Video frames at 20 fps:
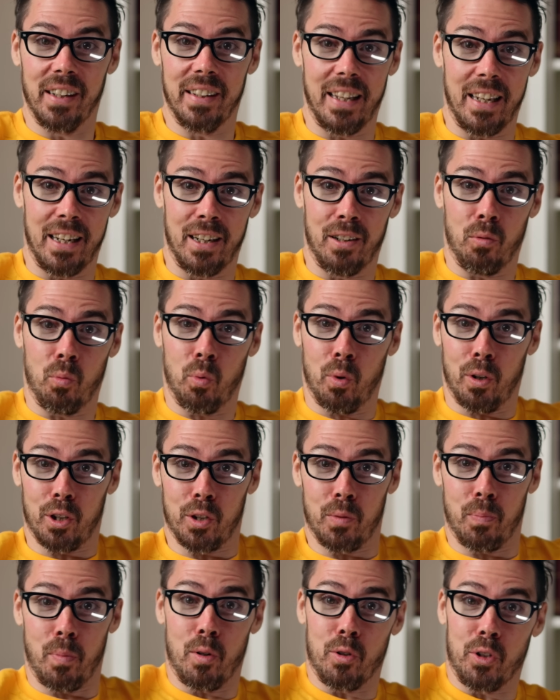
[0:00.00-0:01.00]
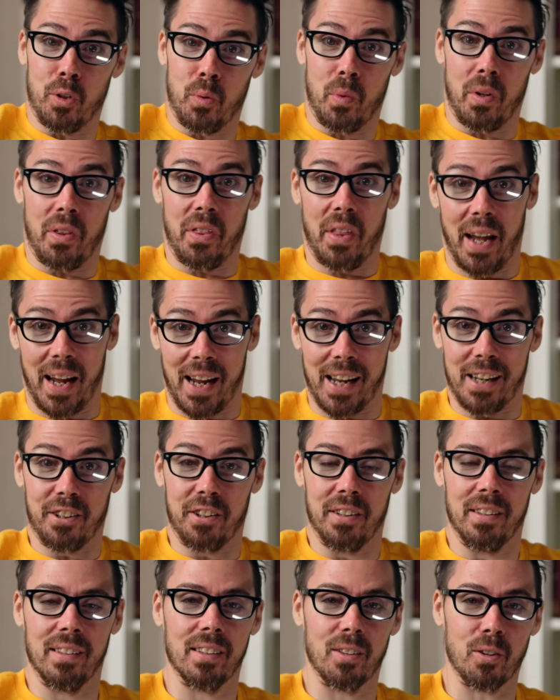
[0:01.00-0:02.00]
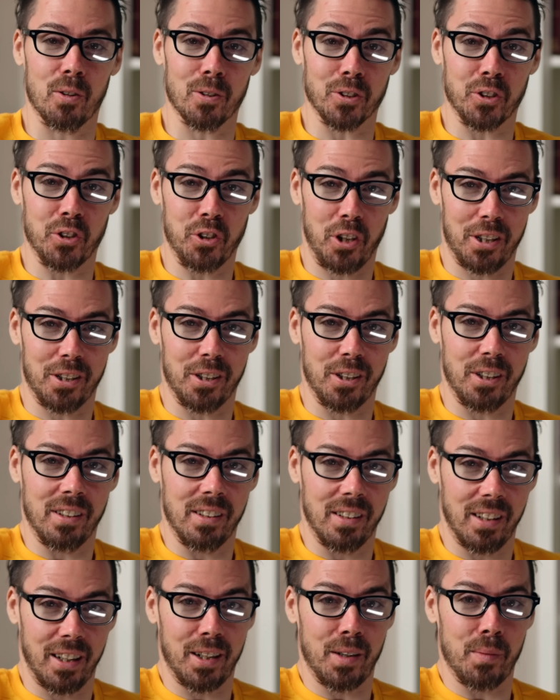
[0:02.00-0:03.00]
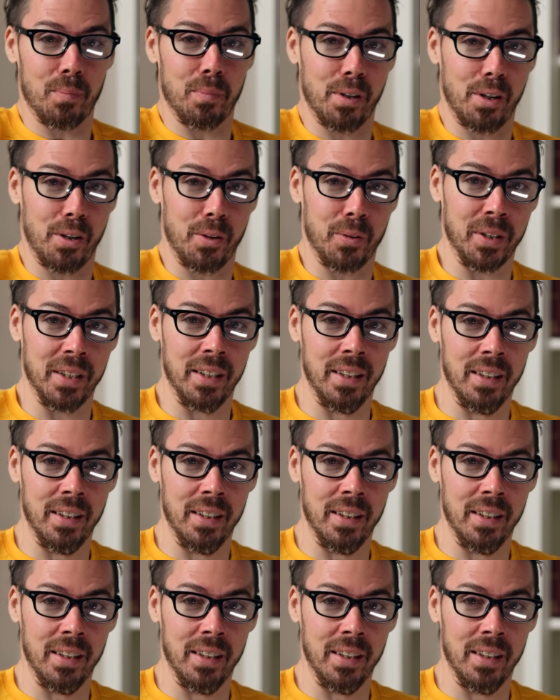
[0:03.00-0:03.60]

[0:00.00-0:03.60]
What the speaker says: and then we're exposing with that, or shutter, like a pro.